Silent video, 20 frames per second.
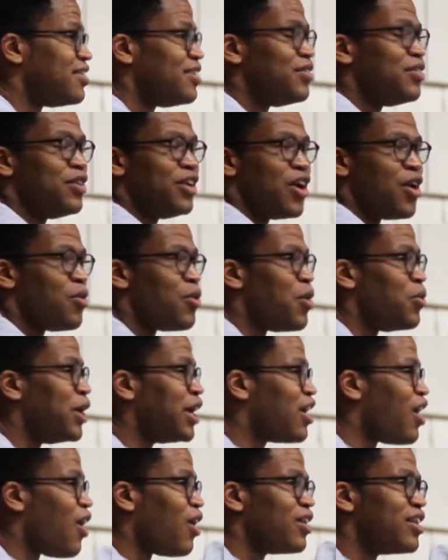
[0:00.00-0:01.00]
what we
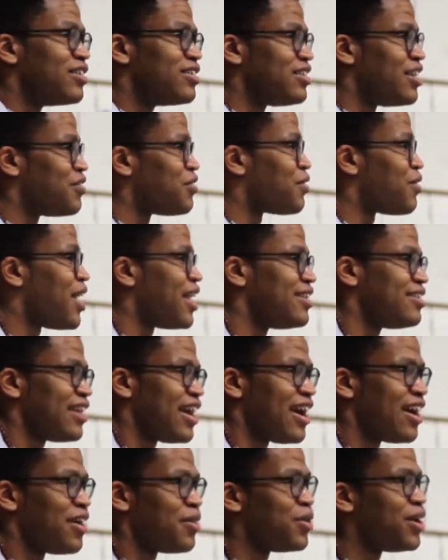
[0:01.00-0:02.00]
call the civil rights
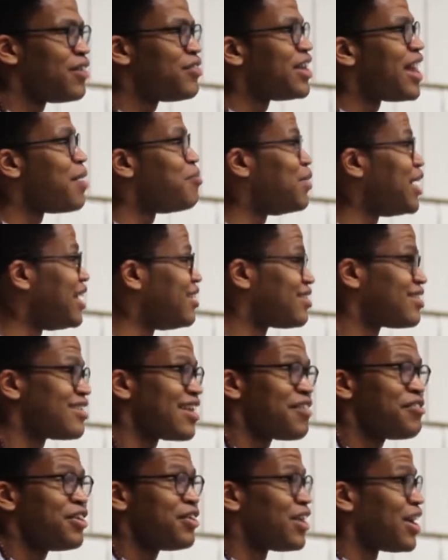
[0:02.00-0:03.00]
era, whatever that means, because
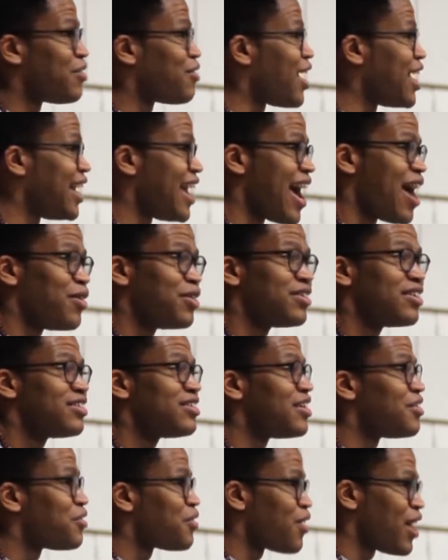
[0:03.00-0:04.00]
I feel like right now is the
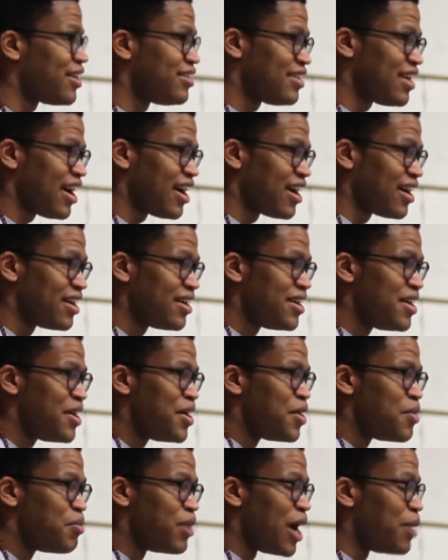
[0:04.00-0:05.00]
civil rights era,
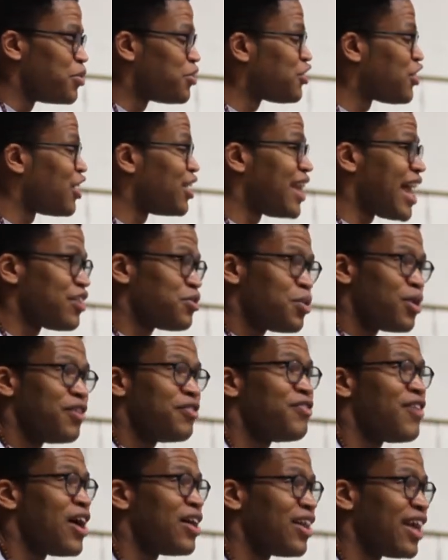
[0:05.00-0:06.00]
but I'm sure that's what
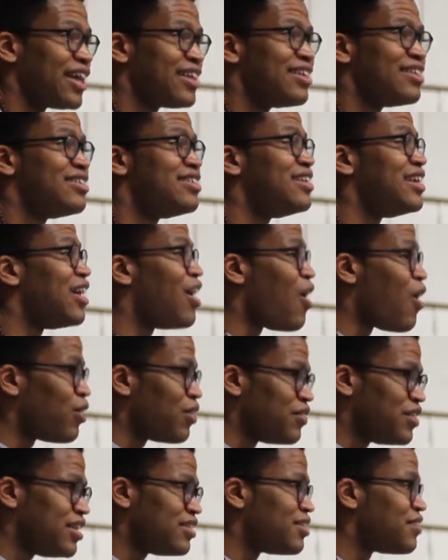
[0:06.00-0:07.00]
it felt like to see all
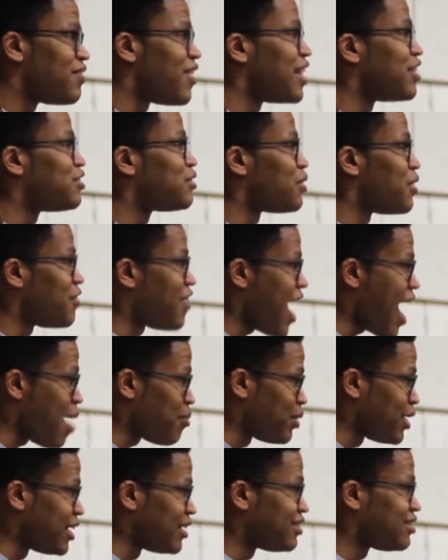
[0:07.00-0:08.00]
of these events sort of
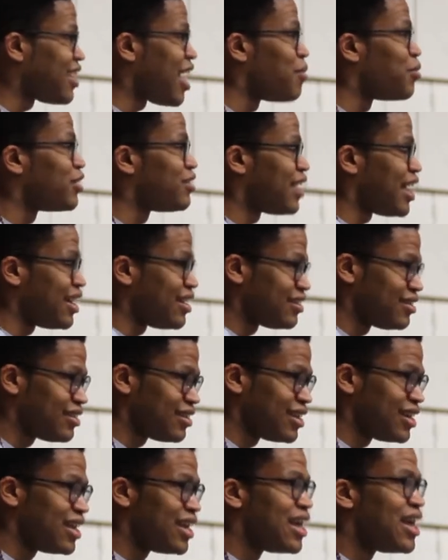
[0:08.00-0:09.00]
happening
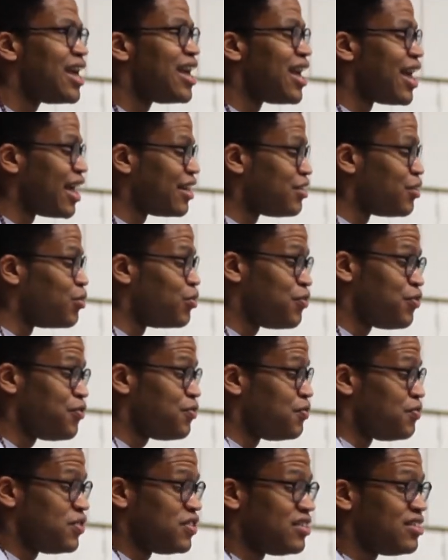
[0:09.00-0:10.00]
simultaneously and to
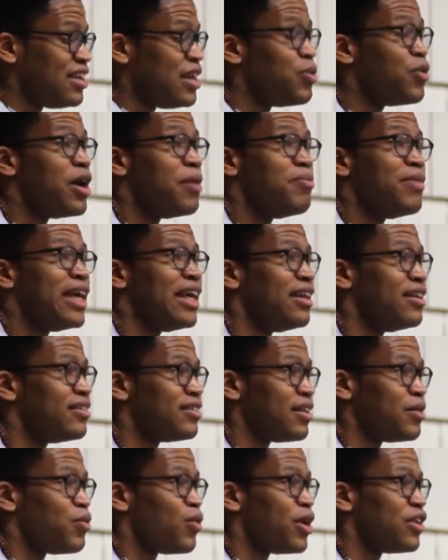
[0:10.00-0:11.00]
see what it
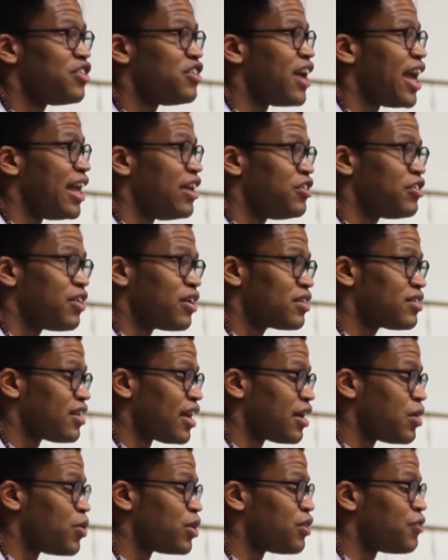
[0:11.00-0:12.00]
means and what change looks
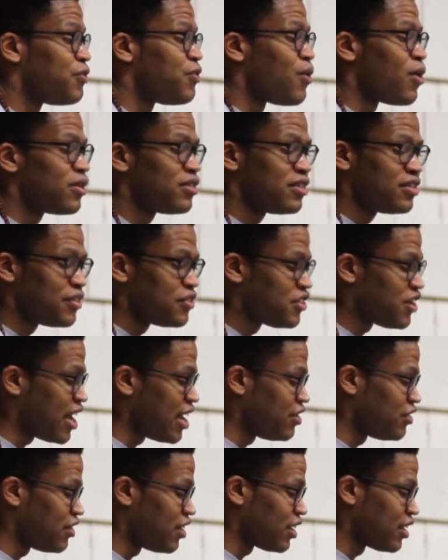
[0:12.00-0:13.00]
like and what the forces of
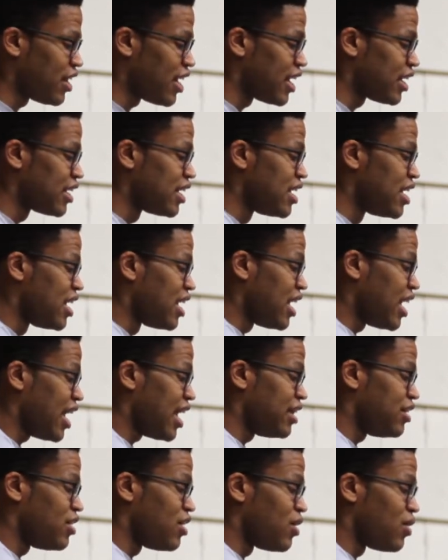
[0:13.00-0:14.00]
change look like.
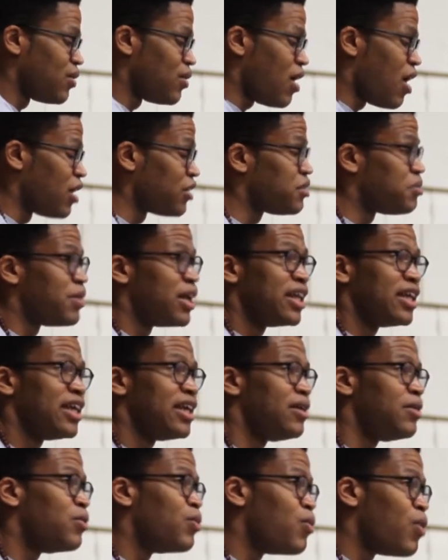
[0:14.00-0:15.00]
And,
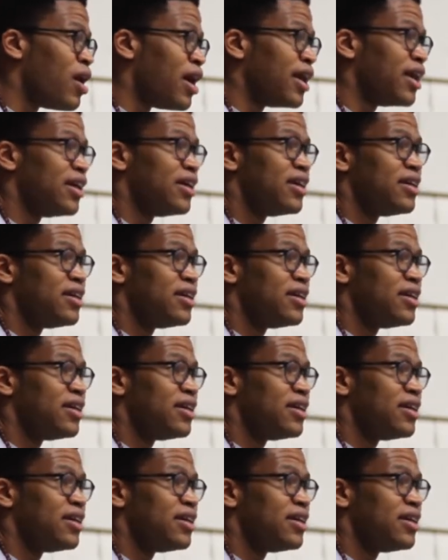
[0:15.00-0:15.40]
ultimately what